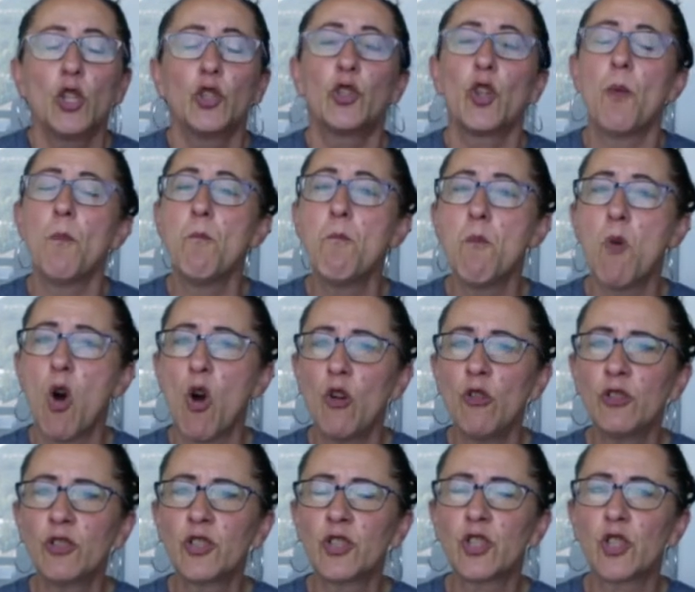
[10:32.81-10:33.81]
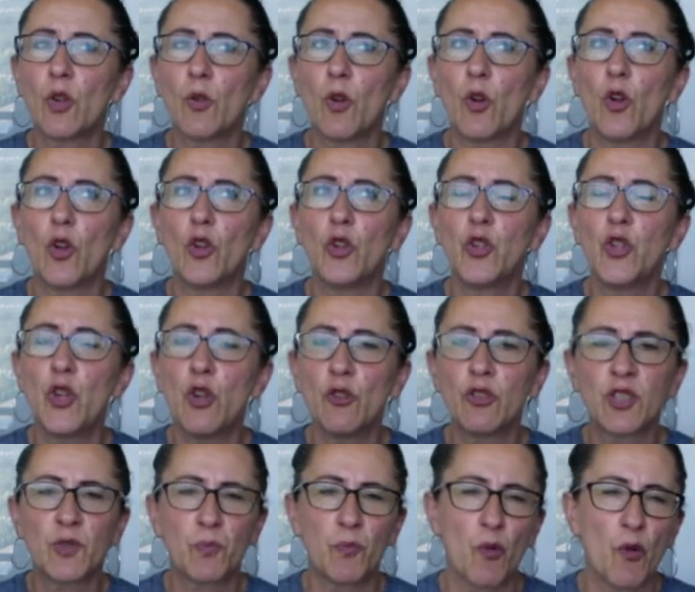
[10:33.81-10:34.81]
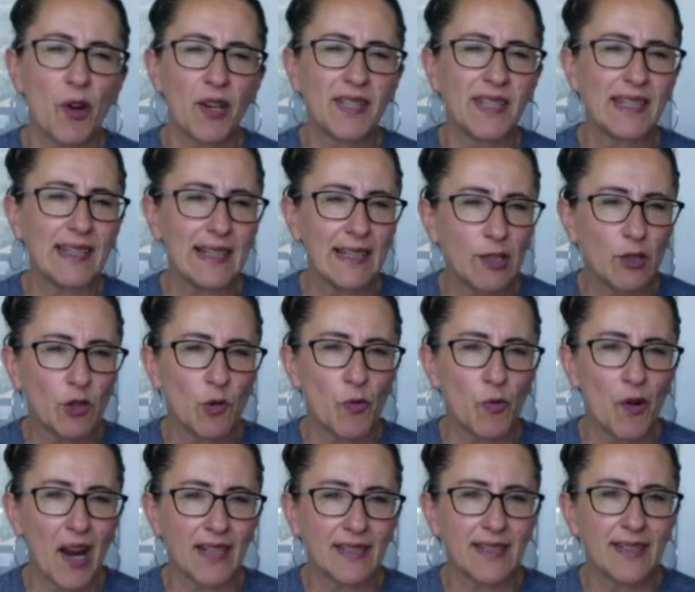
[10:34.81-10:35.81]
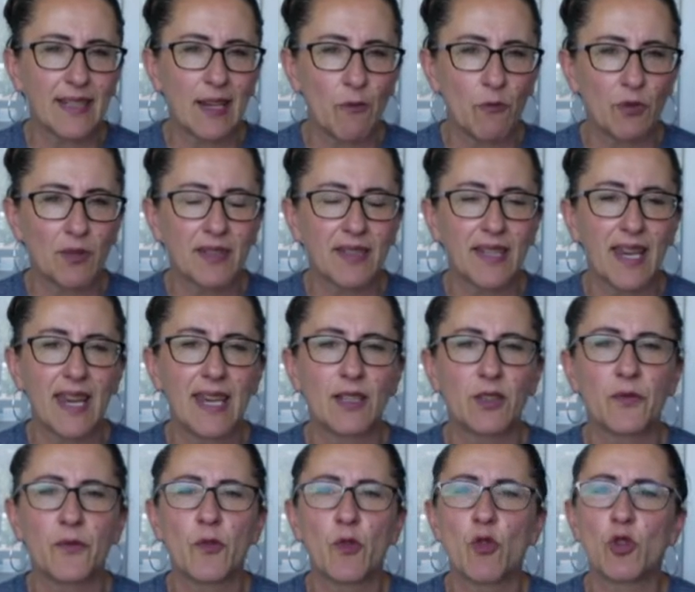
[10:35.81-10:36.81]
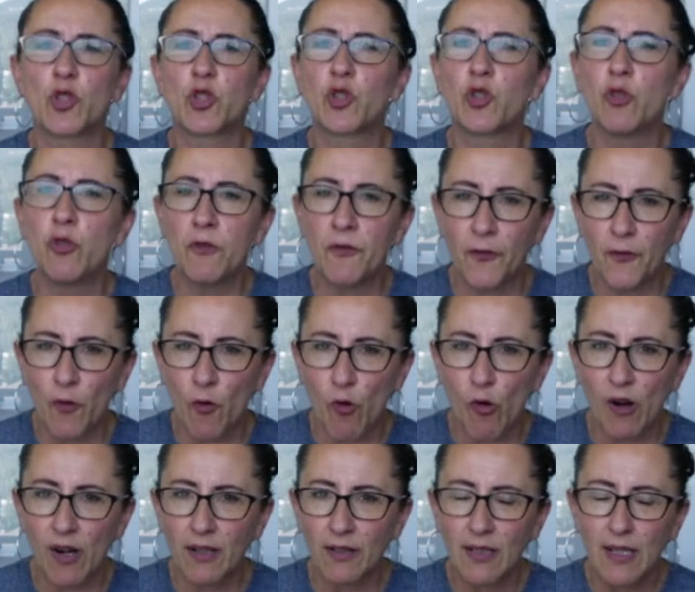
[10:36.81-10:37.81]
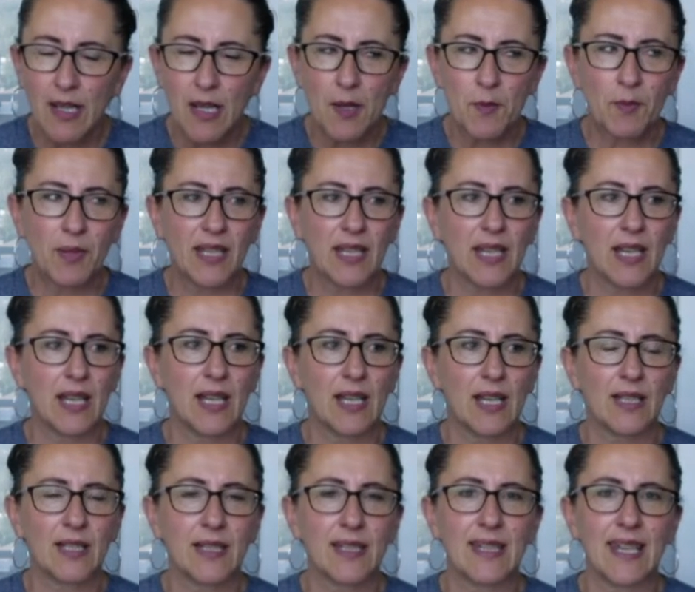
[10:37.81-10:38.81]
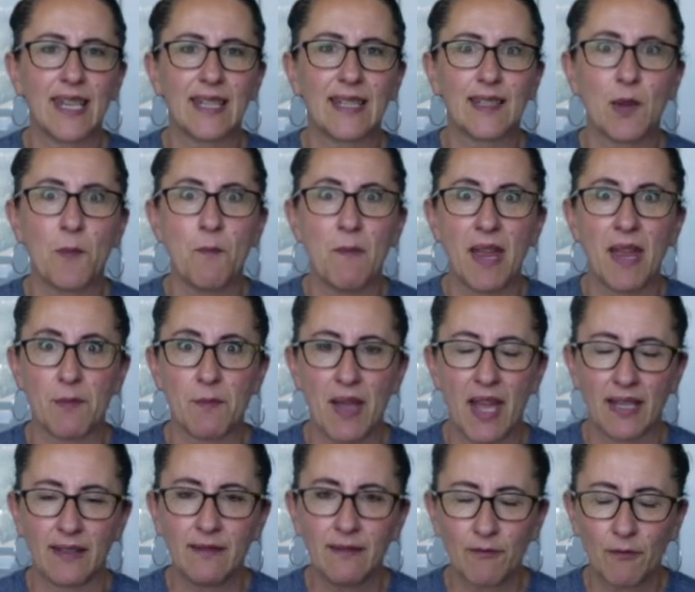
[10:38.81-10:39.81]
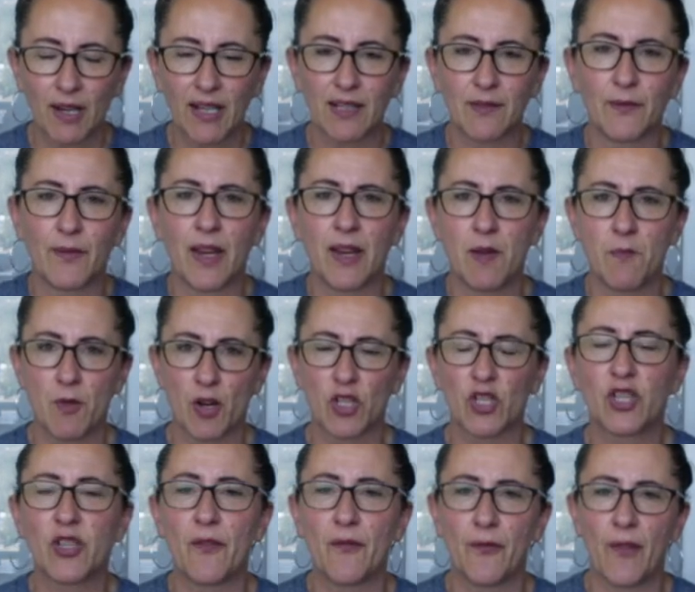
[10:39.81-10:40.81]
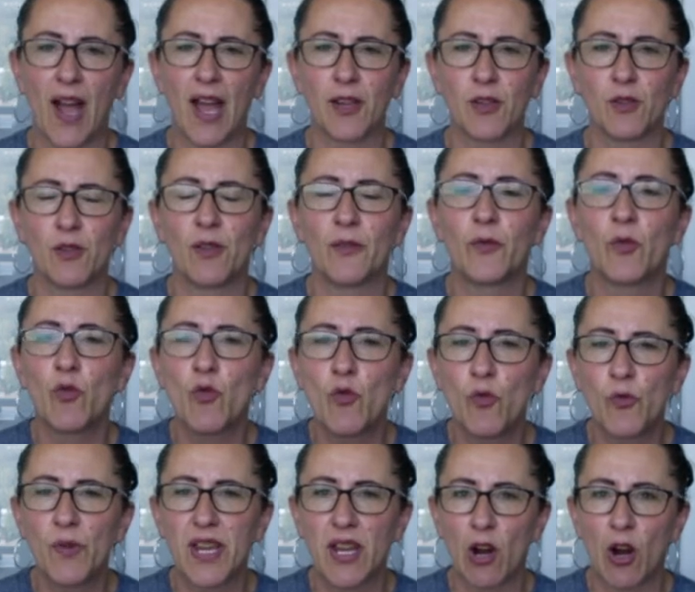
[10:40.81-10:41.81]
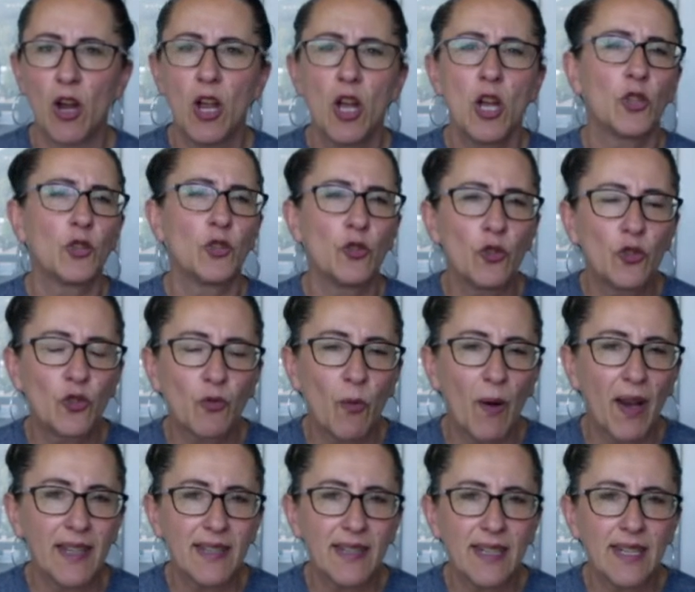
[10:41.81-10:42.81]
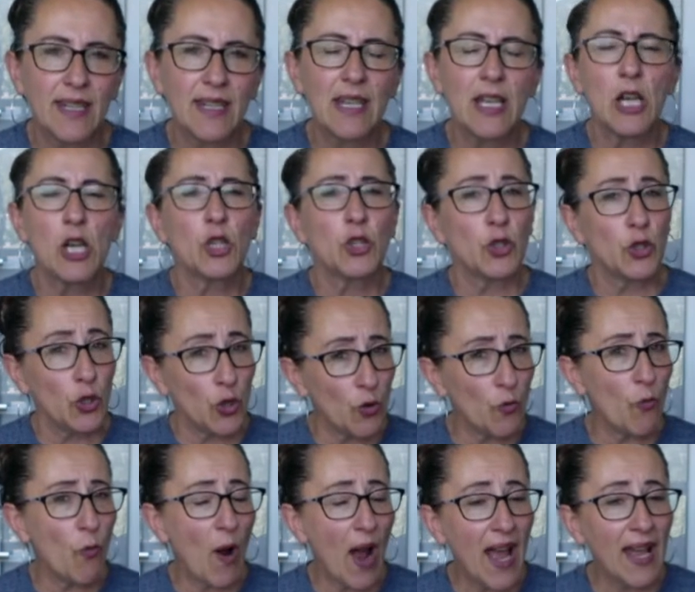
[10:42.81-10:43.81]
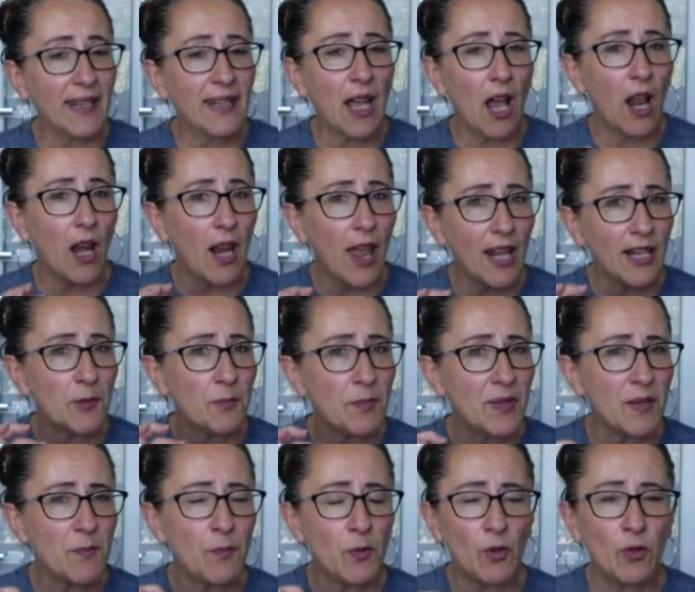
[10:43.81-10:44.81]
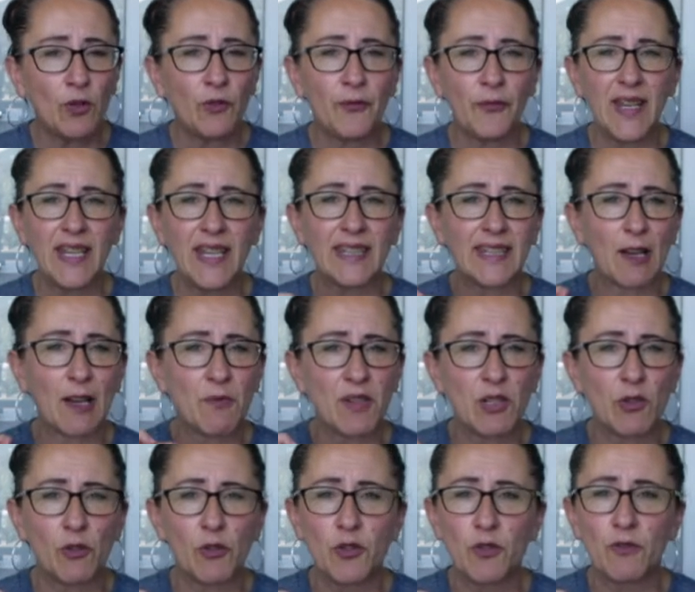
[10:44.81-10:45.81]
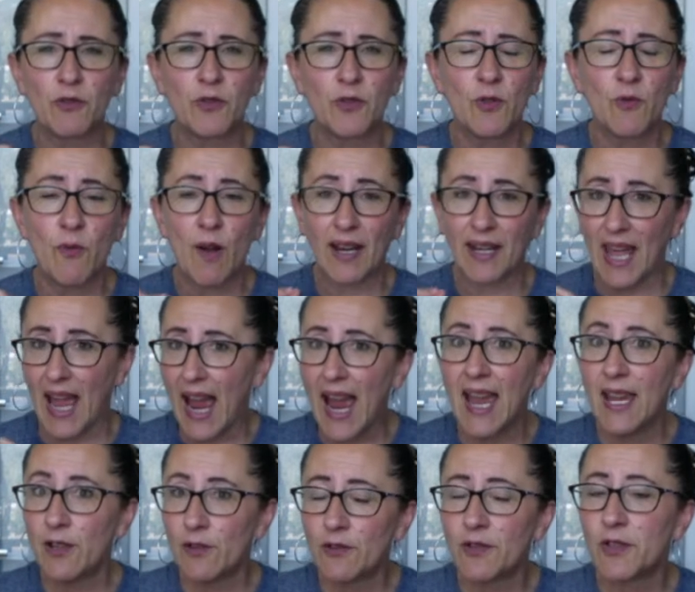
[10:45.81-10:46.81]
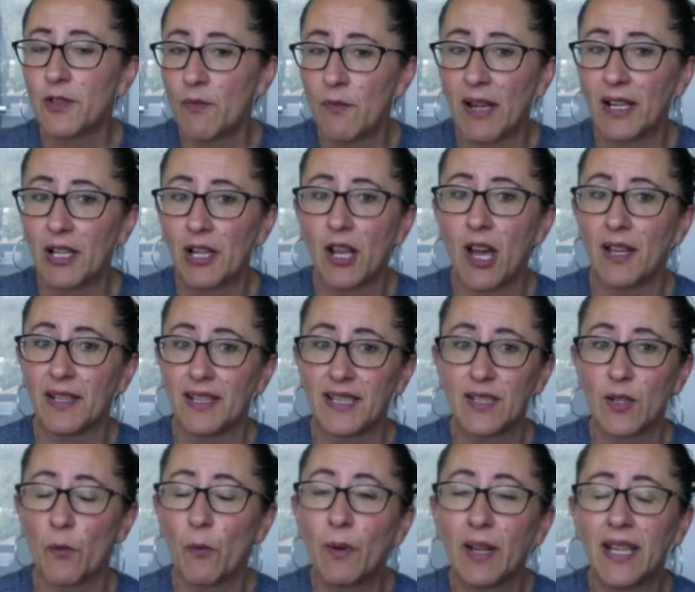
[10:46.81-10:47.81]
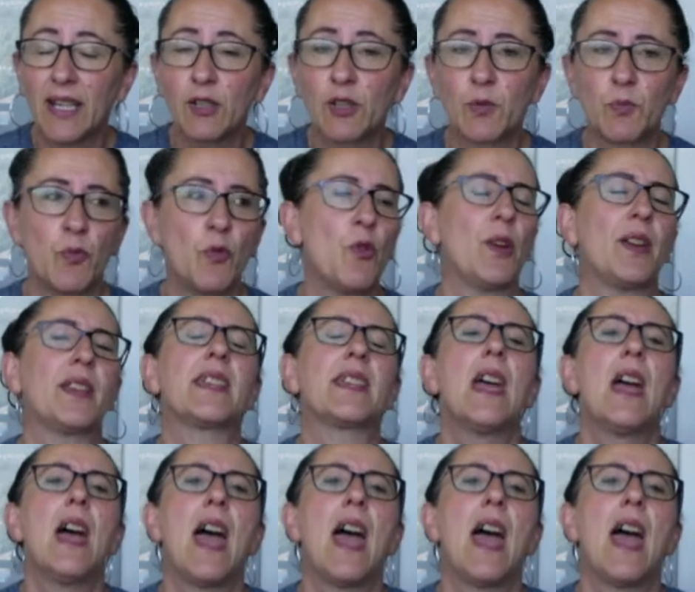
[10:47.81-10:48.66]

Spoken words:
The most used point in clinical practice, I will say, is of course Dye 4, because it's the Mingmen, right? Very much the fire of who we are. Dye 20, Dye 1. A lot of people think that we don't use Dye 1. I use Dye 1 a lot. It's a really good point.